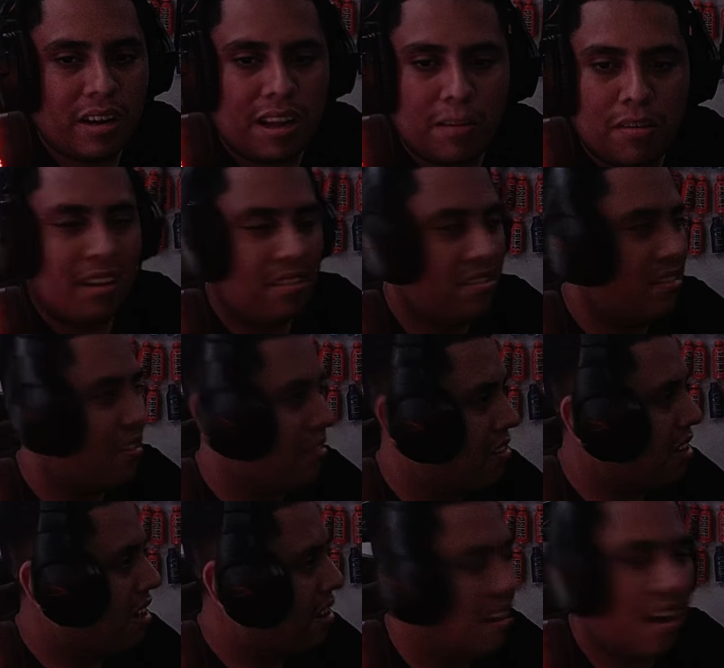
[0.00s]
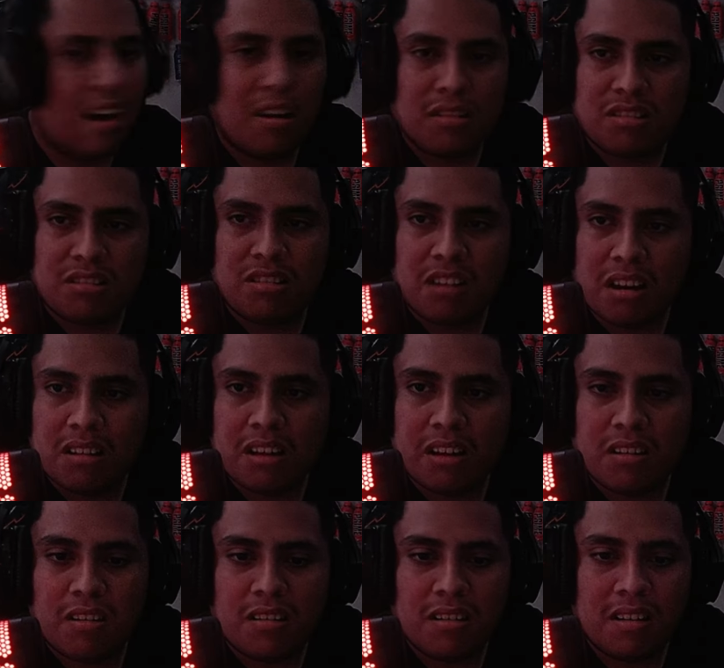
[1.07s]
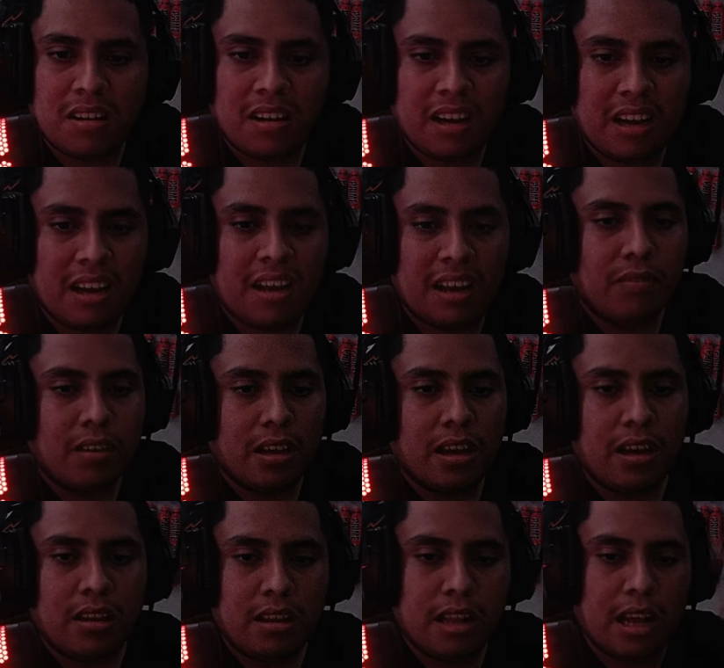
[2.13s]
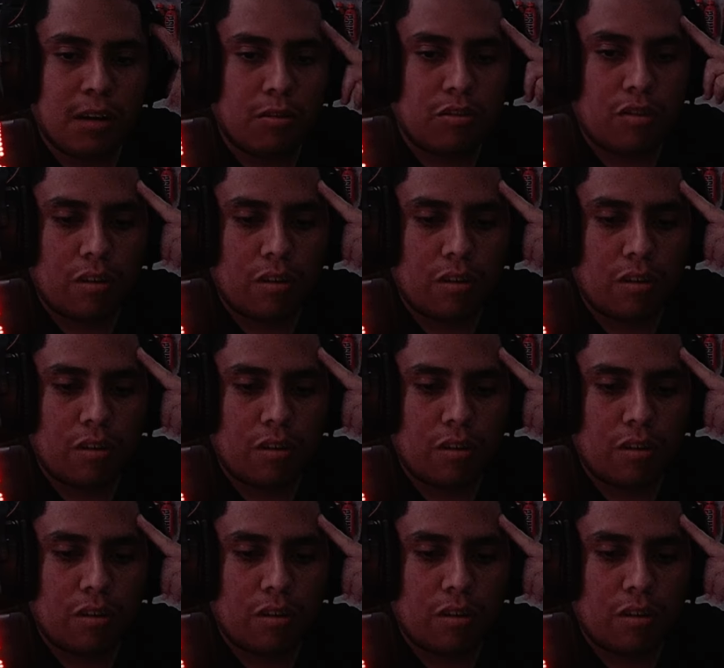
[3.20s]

bro. So guys, I'll see y'all later and hit that outro.